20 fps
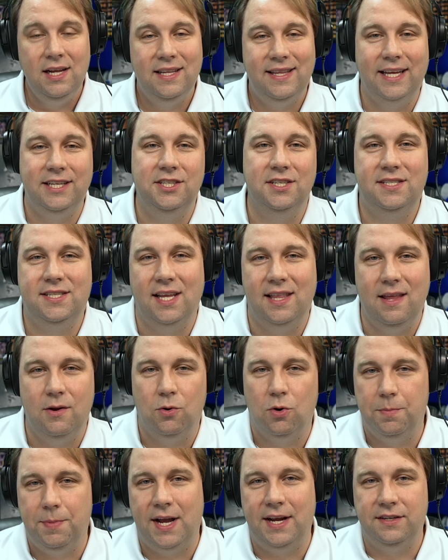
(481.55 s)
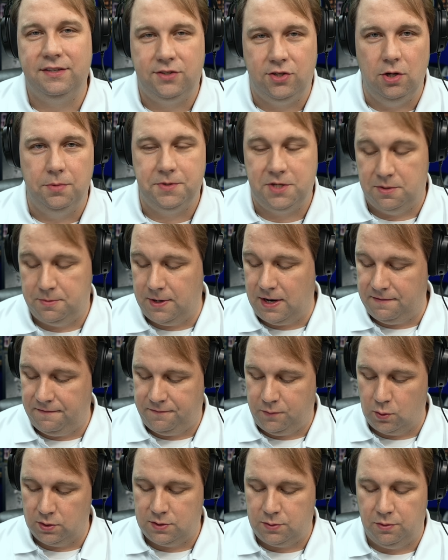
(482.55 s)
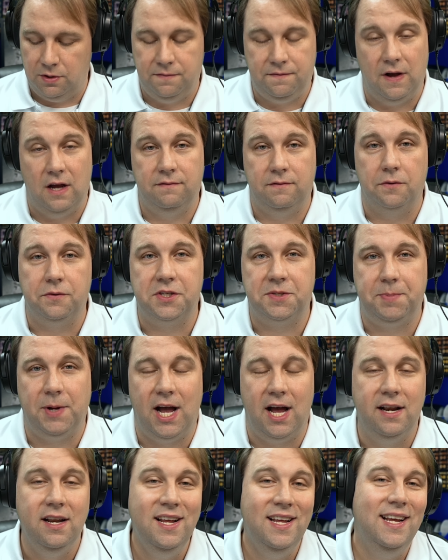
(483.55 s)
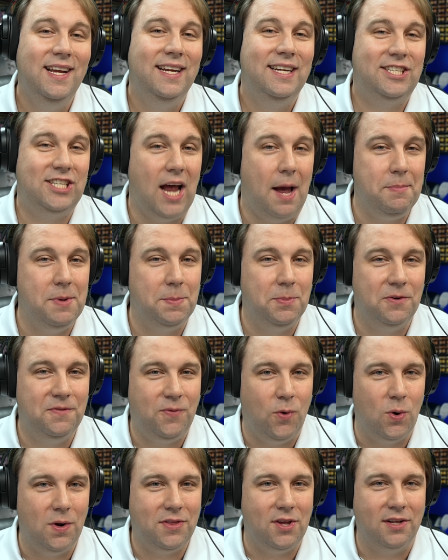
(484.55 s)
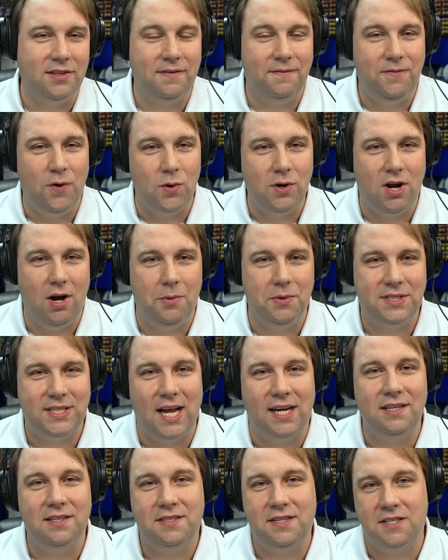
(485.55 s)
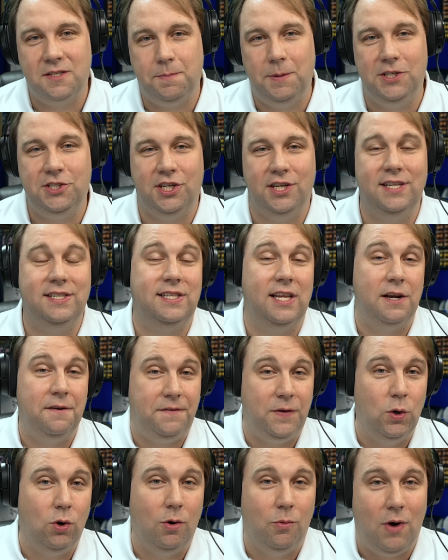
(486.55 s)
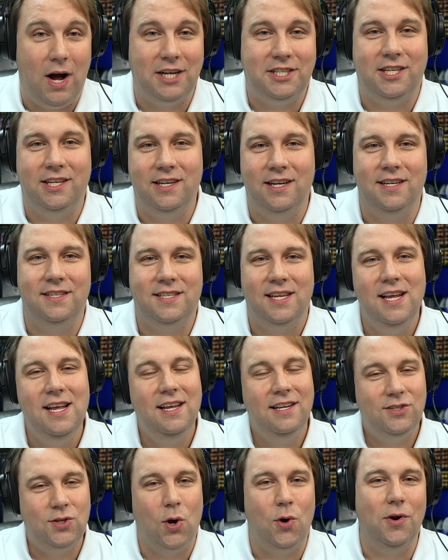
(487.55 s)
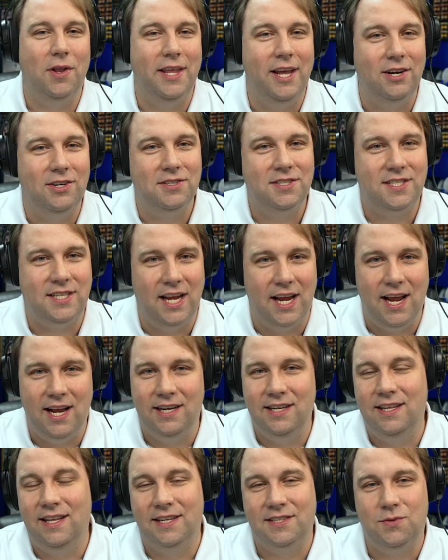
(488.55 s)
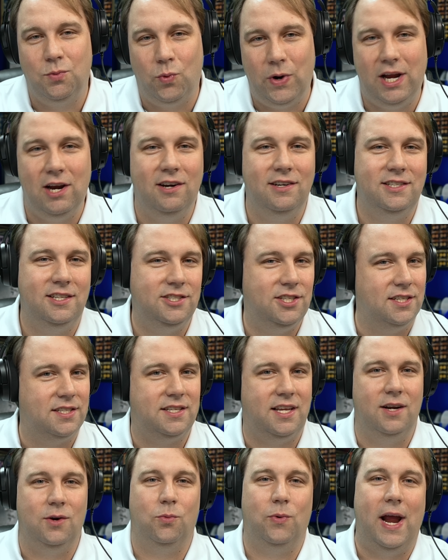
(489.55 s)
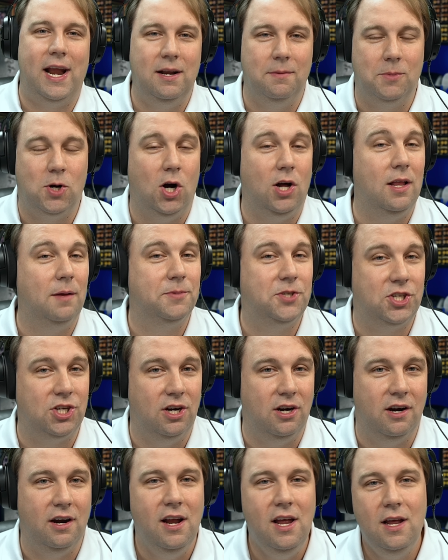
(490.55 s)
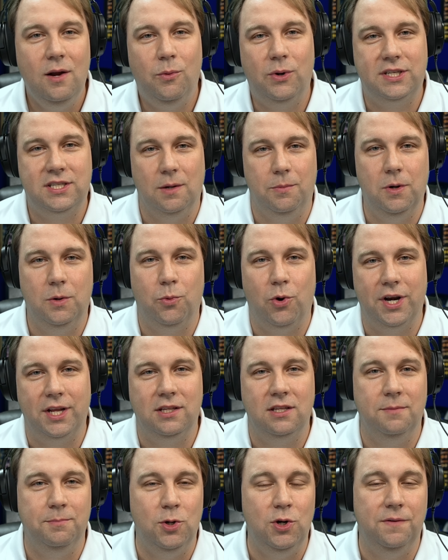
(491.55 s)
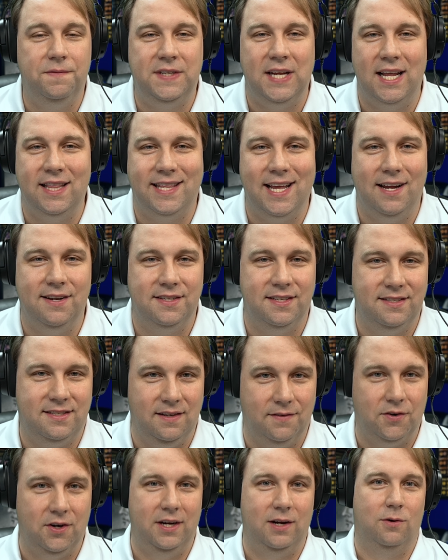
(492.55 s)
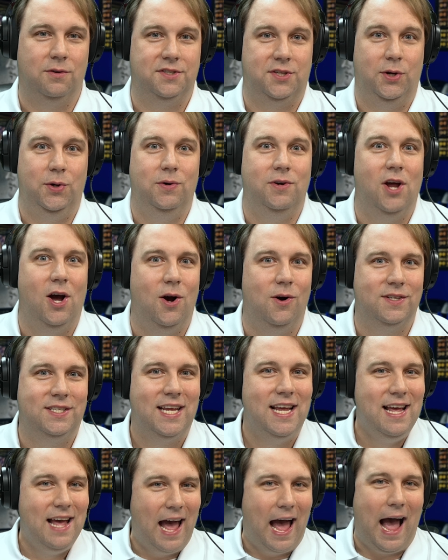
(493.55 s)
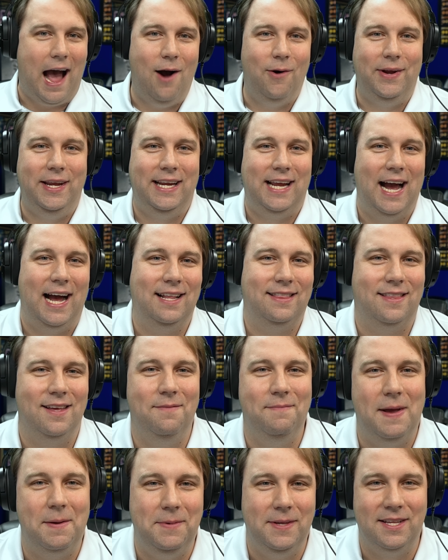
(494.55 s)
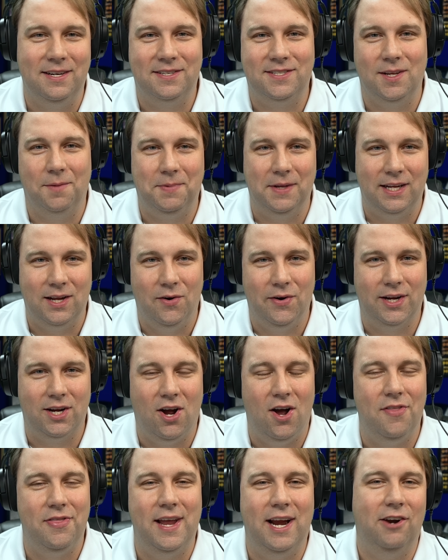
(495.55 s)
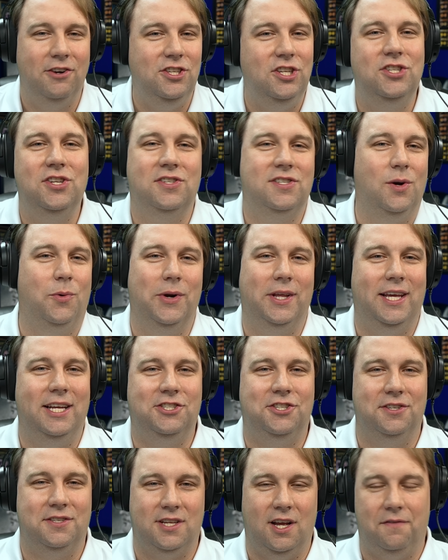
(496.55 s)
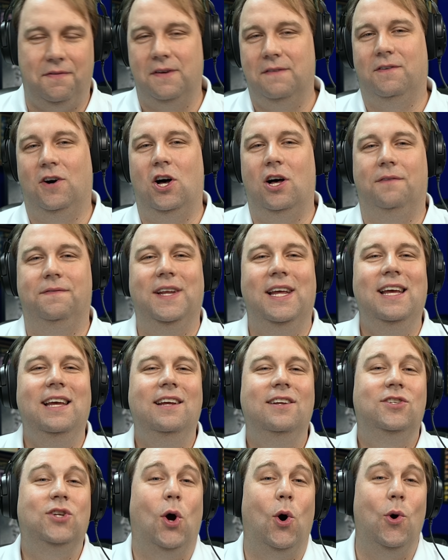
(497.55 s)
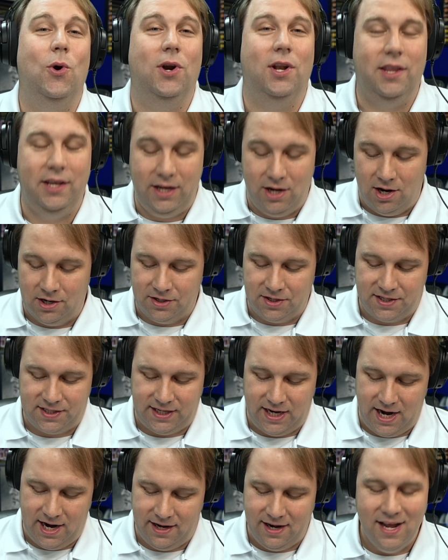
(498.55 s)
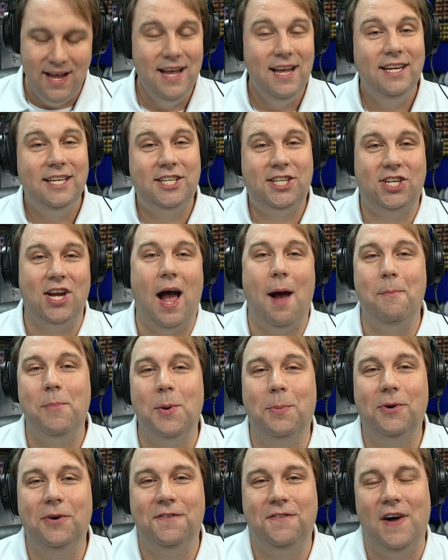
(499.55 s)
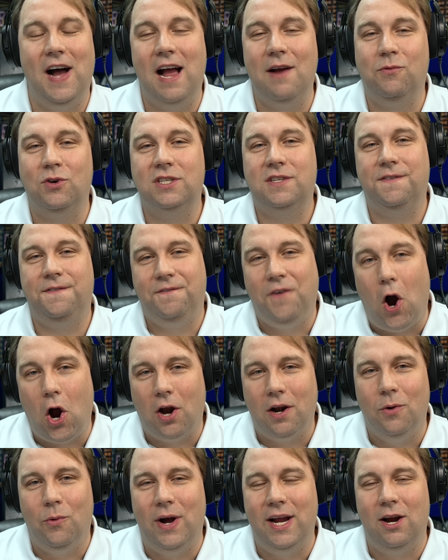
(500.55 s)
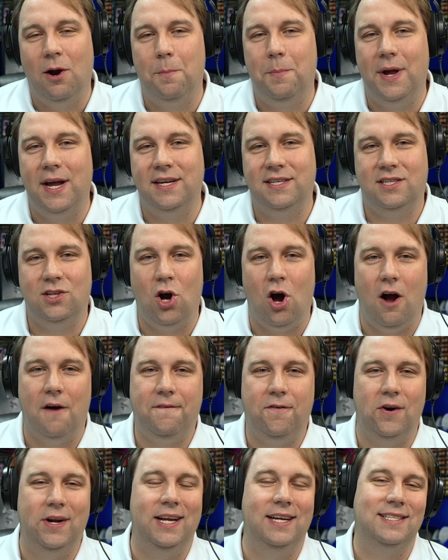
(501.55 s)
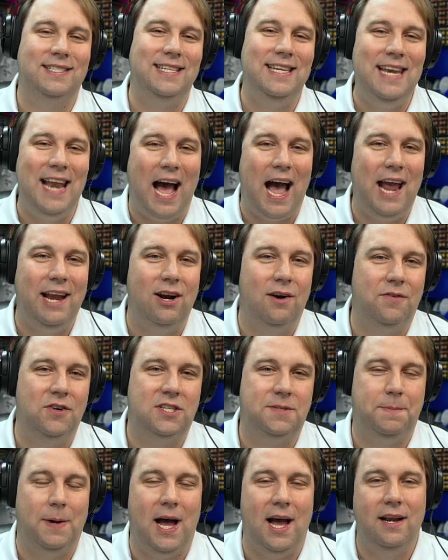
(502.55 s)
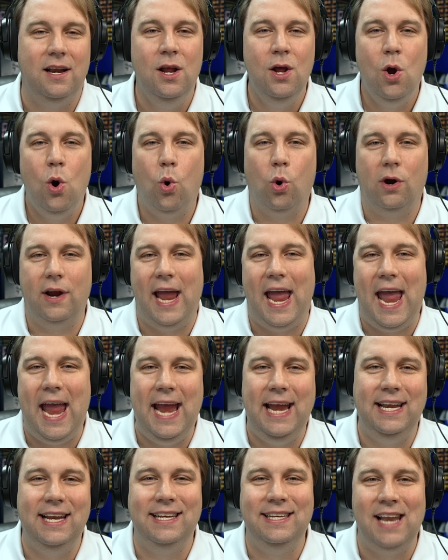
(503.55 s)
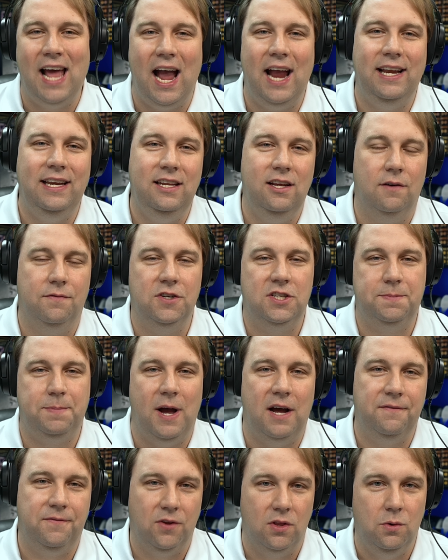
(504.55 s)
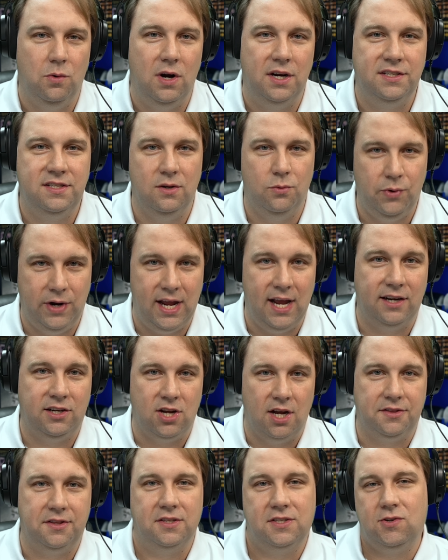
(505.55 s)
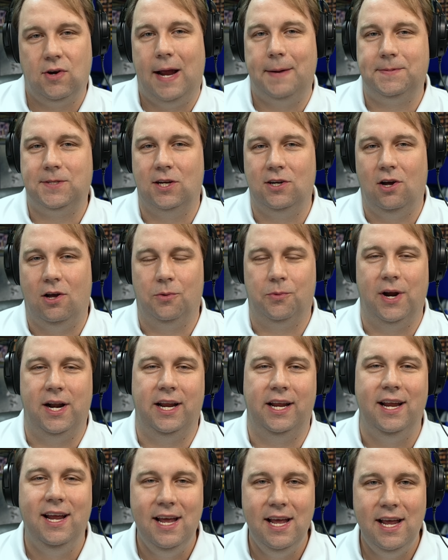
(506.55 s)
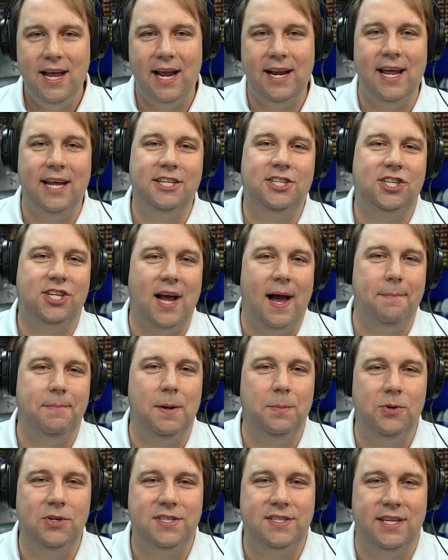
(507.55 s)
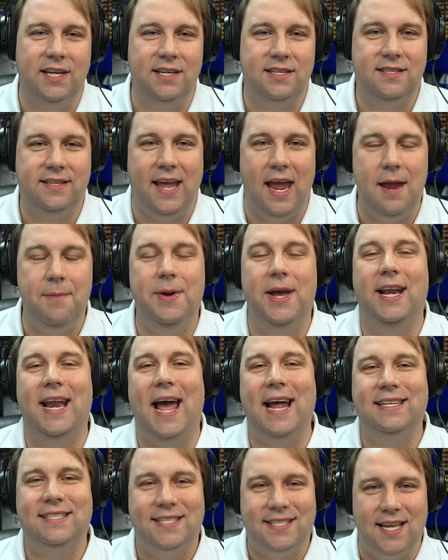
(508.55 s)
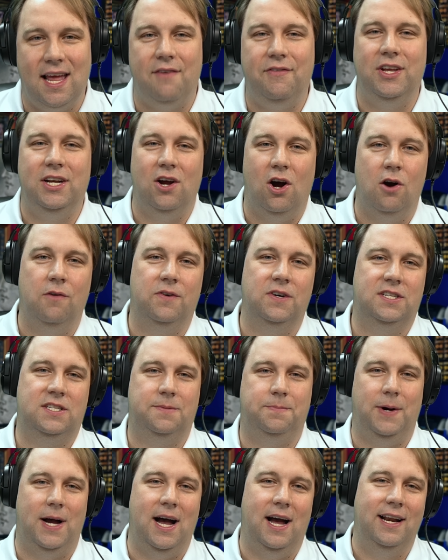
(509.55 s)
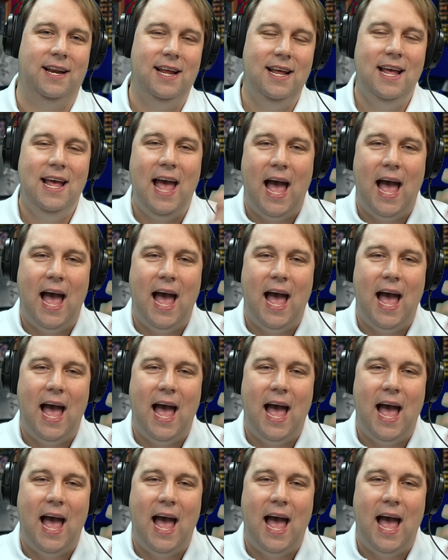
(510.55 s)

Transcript: They just said they were buying tubes at about 425 over spot. Shop number four thought the phone call was kind of suspicious. And if you are watching this, totally understand. It's weird to just get a random call, I'm sure, with someone wanting to move 10,000 Silver Eagles. Who knows how he got them? Maybe there's something going on there and you just don't want to get yourself involved totally understand. Shop number five was far and away our best, offering us nine over spot or 890 over spot for the ones that we had cut the straps on already. And then shop number six came in at seven over spot.